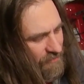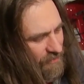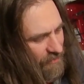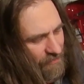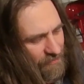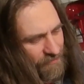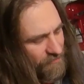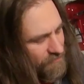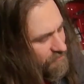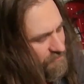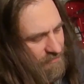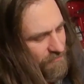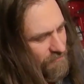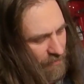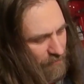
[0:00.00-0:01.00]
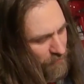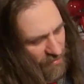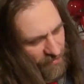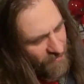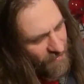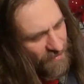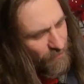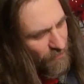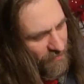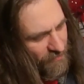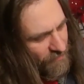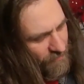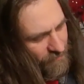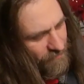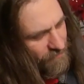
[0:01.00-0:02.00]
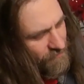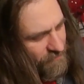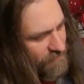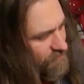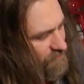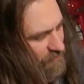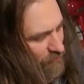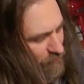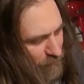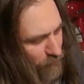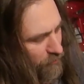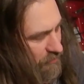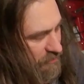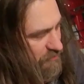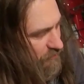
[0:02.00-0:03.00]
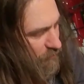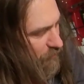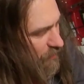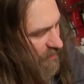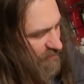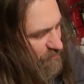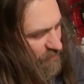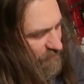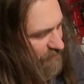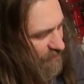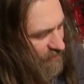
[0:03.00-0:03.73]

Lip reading: and I'm not keeping the footage from my FPV